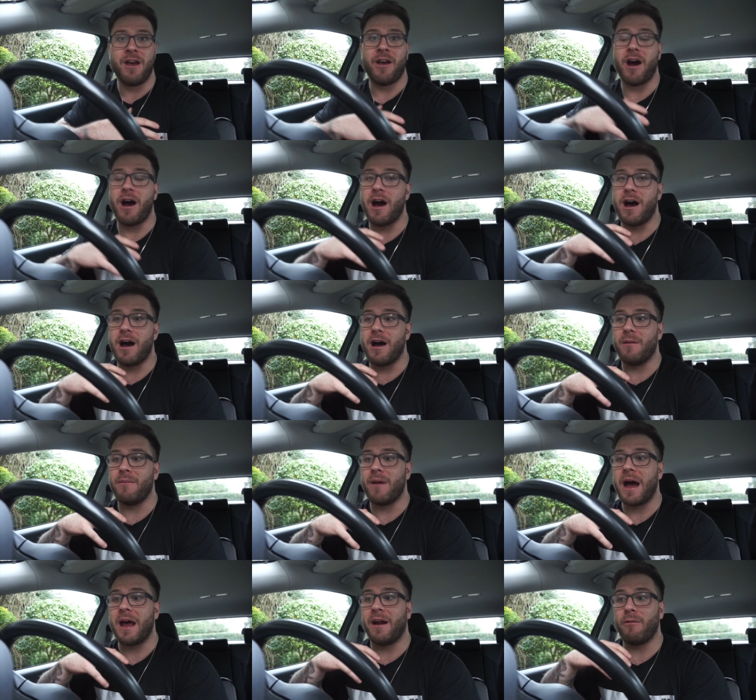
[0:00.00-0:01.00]

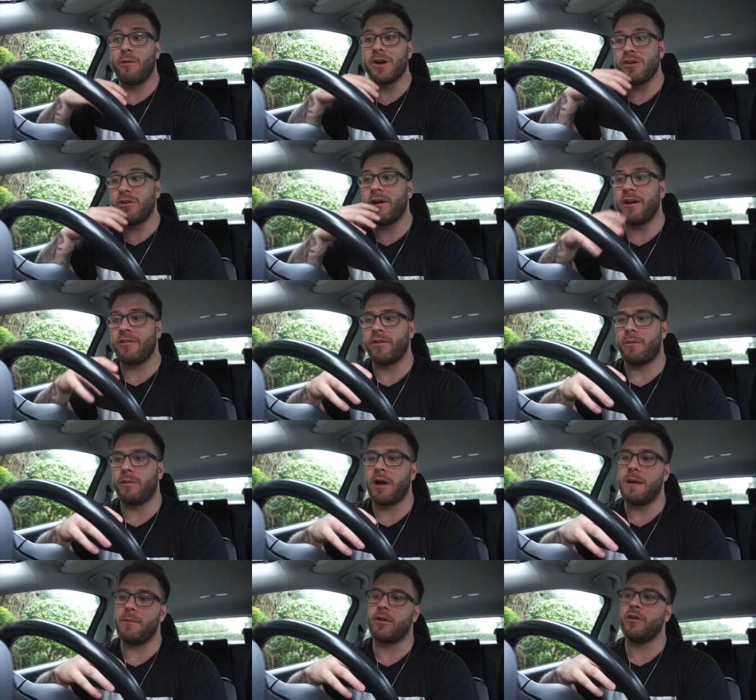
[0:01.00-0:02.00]
And I want you guys to
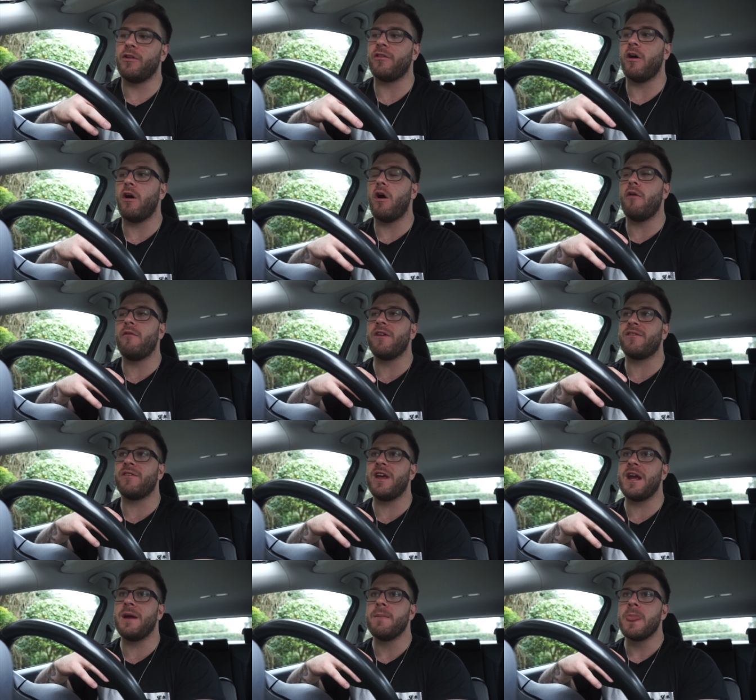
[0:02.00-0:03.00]
apply, because
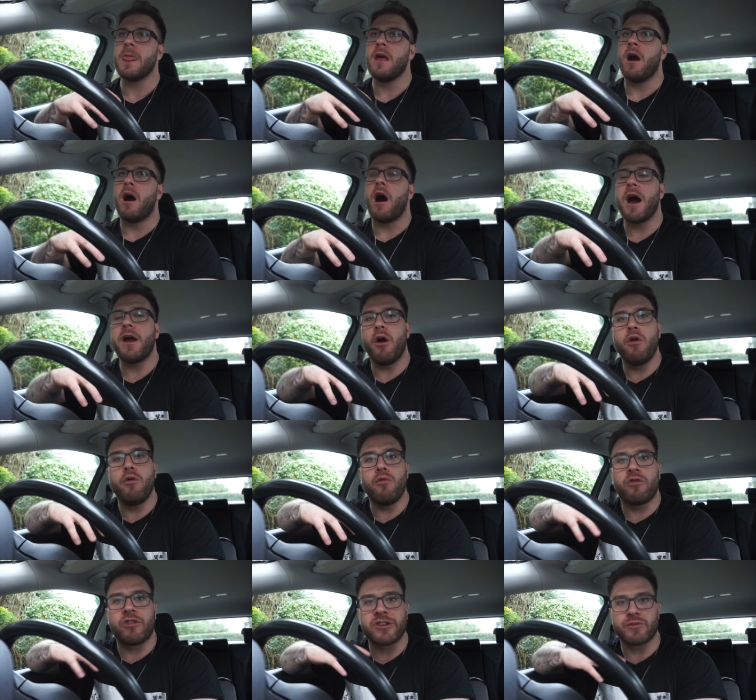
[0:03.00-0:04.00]
obviously I
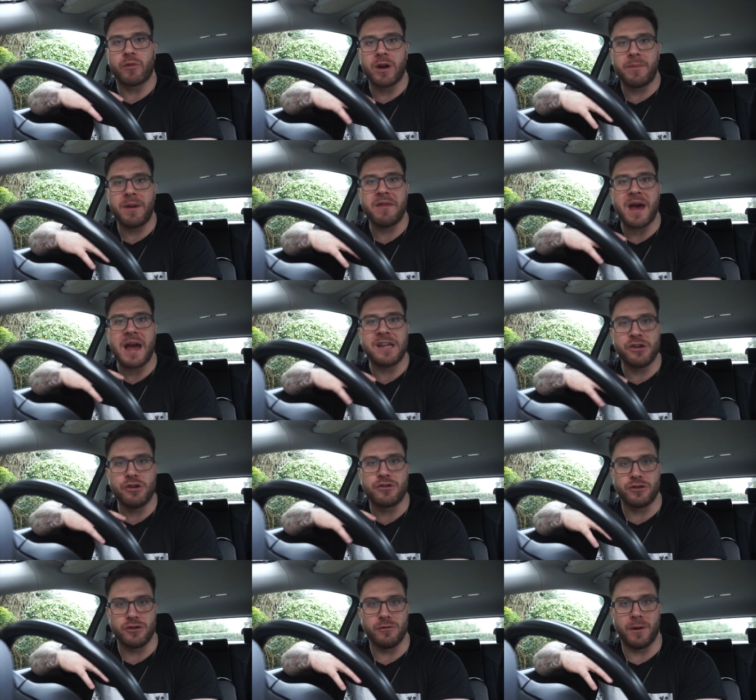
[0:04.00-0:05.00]
don't just want to be that
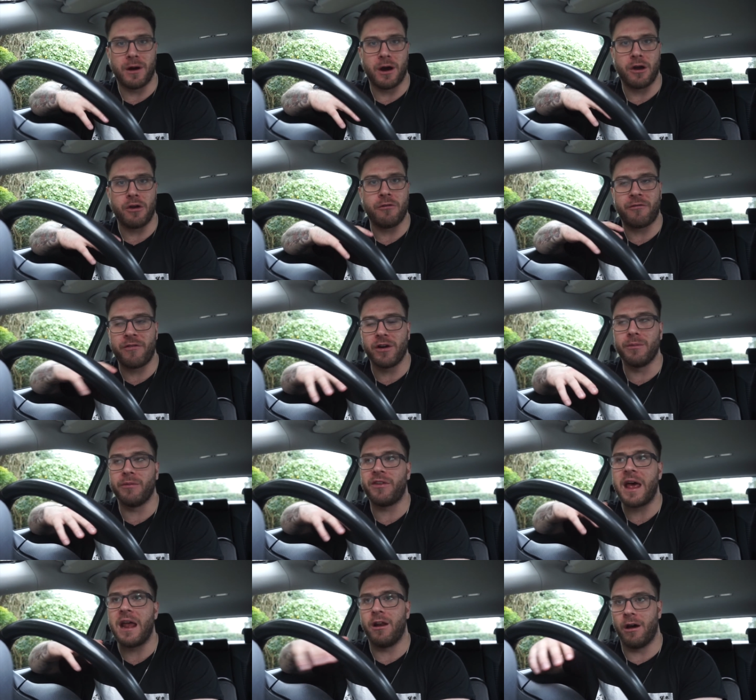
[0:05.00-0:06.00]
YouTuber who
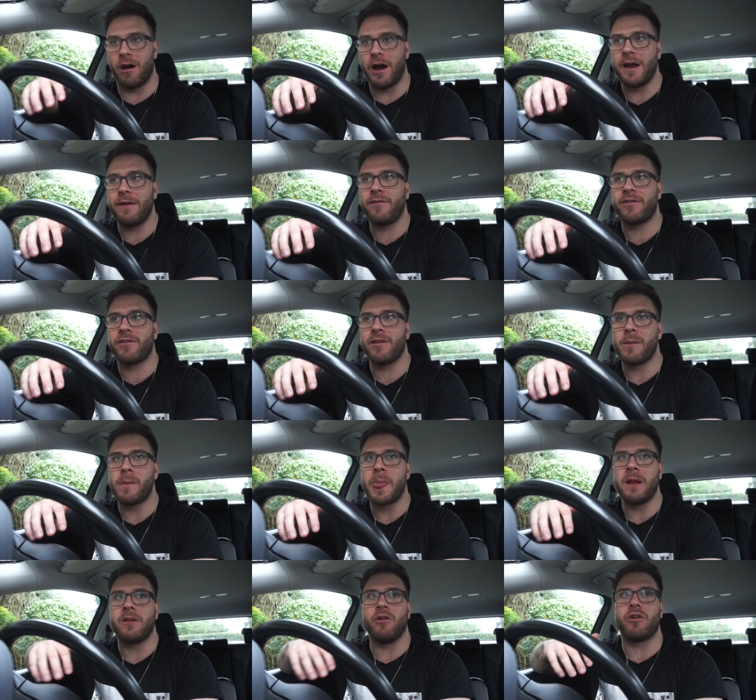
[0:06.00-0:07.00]
films their lives,
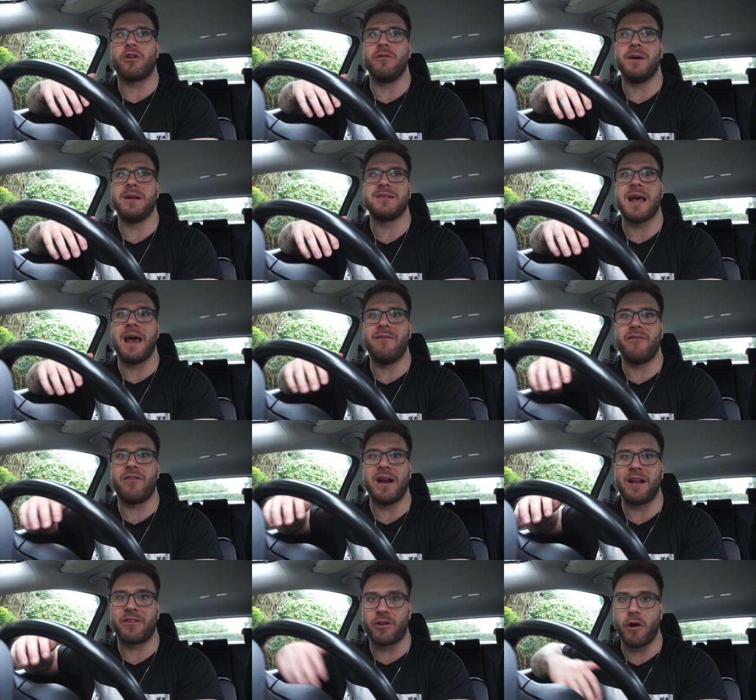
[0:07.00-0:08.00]
documents
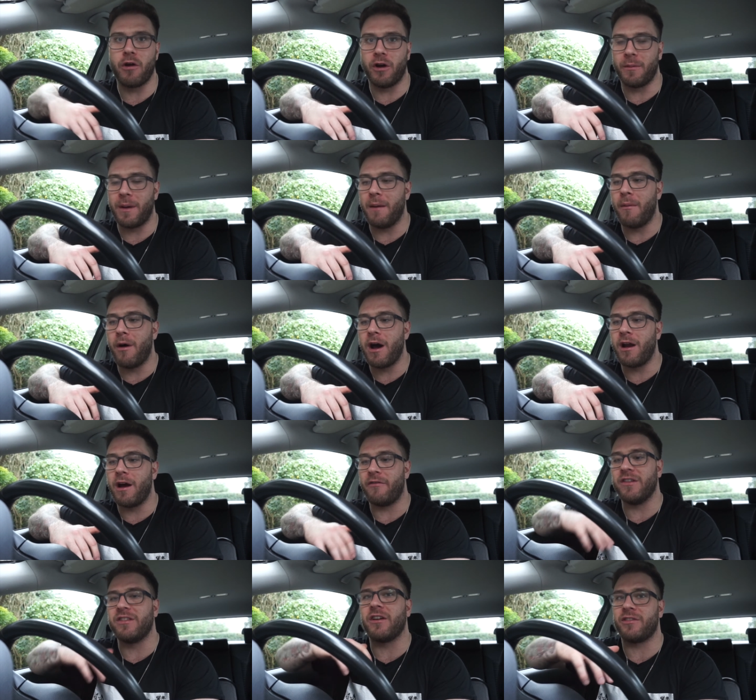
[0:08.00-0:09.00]
everything that's going on about my
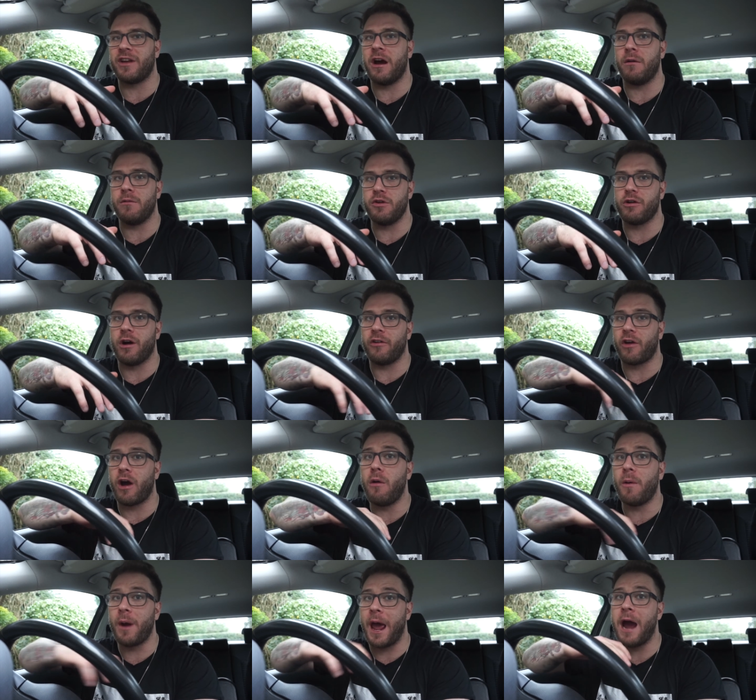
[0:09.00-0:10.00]
life and doesn't help you guys.
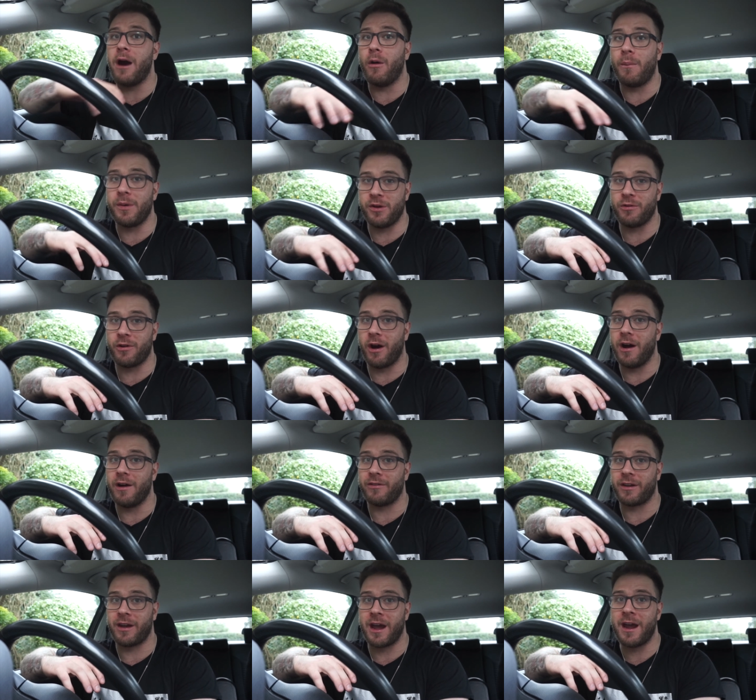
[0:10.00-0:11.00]
I want to help you
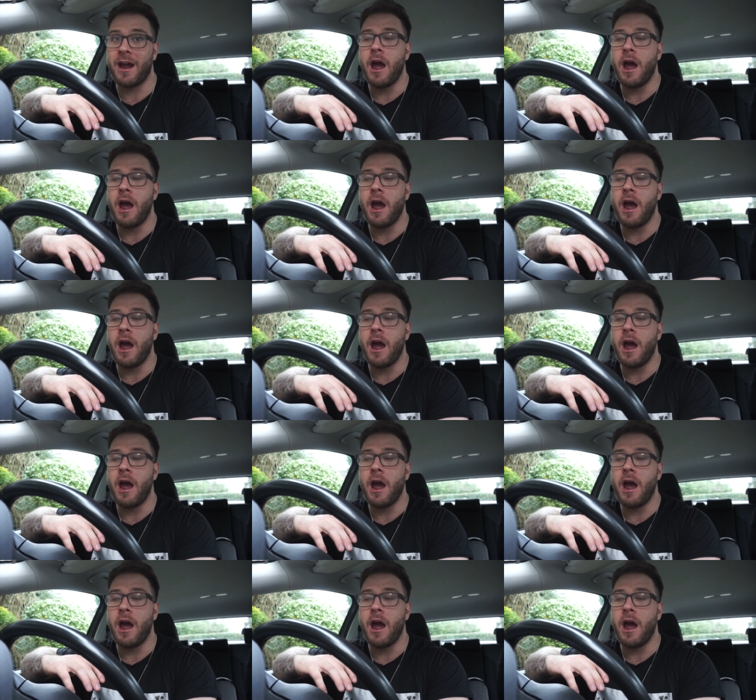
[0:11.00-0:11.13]
guys, okay?